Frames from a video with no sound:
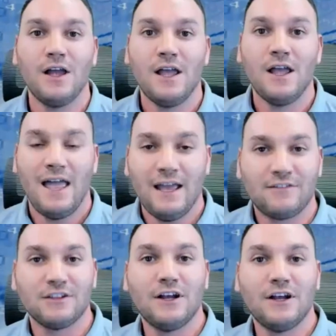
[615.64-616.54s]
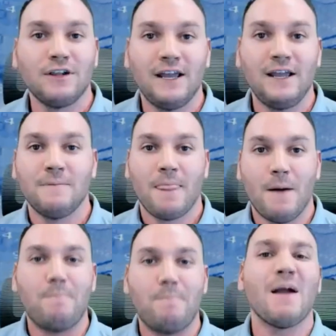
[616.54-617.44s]
It's literally a
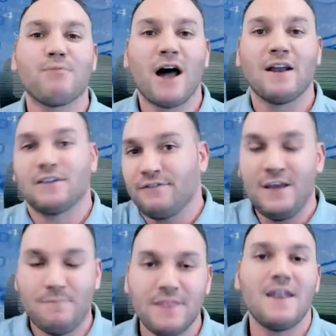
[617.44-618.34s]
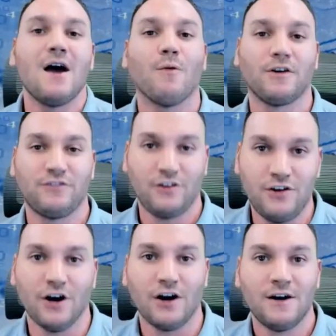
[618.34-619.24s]
byproduct of keeping the network
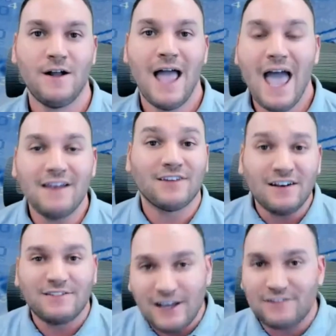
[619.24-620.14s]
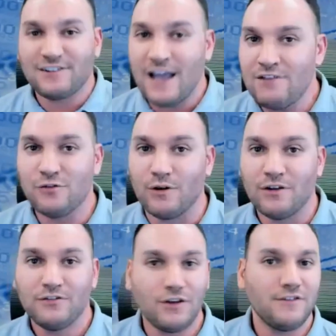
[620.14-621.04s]
secure. And it's on a set schedule.
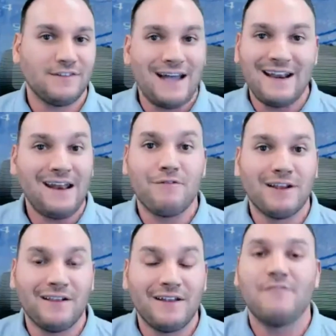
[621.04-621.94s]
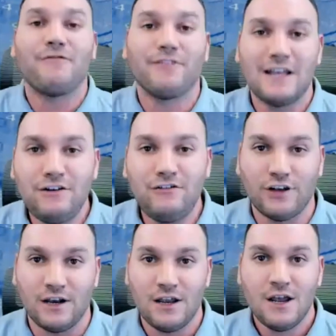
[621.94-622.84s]
So there's not any real inflation
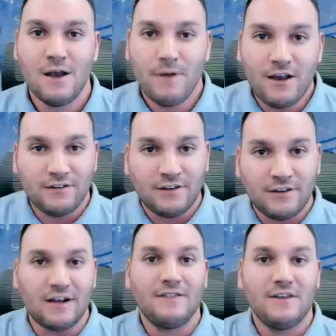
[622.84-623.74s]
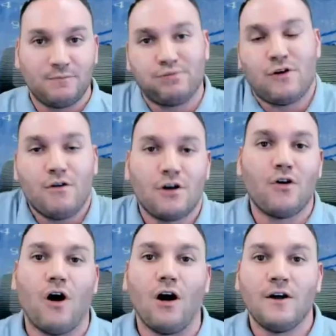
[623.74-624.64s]
because it's on this
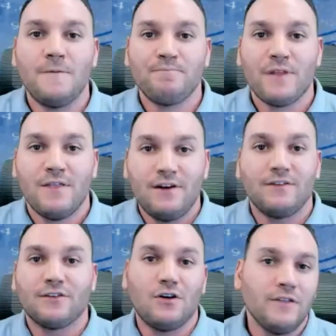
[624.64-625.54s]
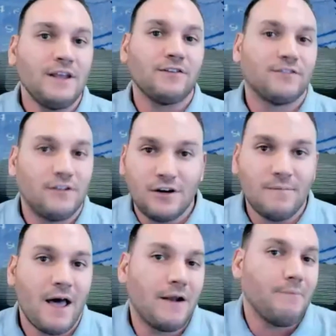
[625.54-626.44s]
protocol. There's only a certain
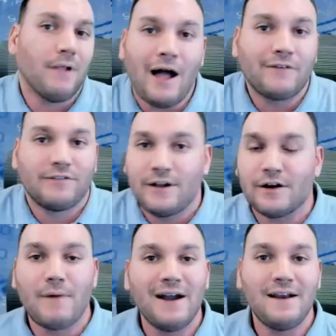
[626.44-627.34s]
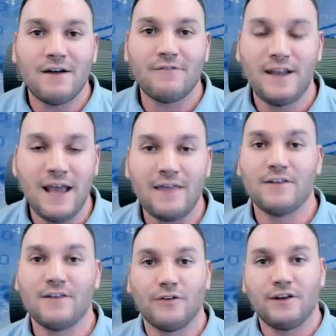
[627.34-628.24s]
amount of blocks that are mined every day. There's
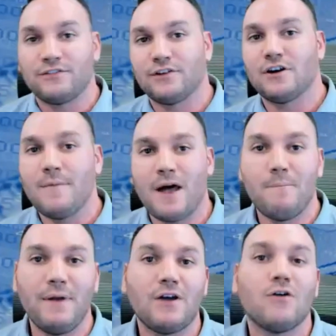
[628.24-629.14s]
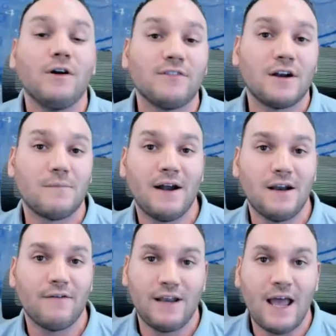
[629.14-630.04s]
only a certain amount of Bitcoins that are mined
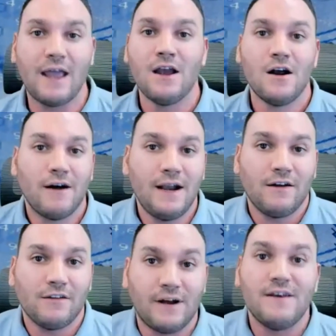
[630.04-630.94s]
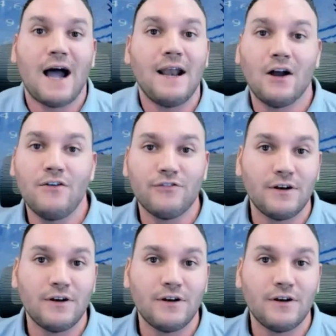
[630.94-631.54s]
every day. Right now it's around 900.